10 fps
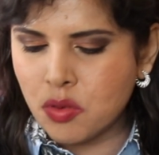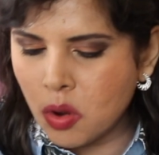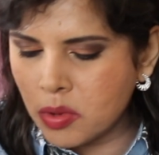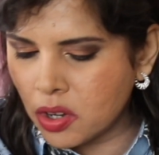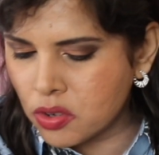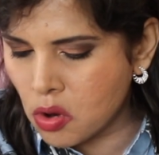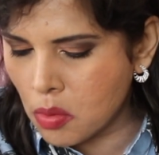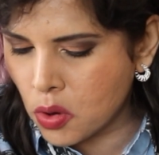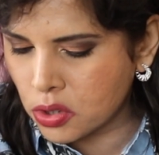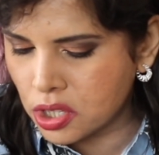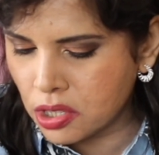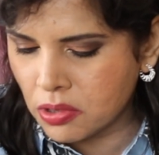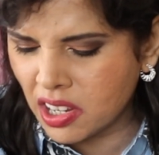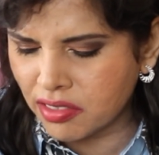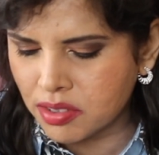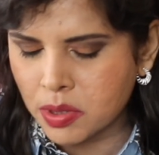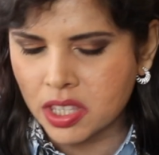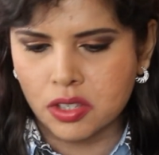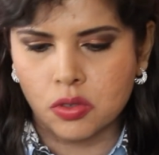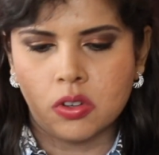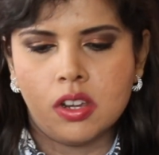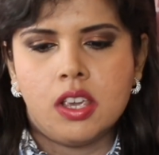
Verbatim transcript: probably a drop or two left, but that's all.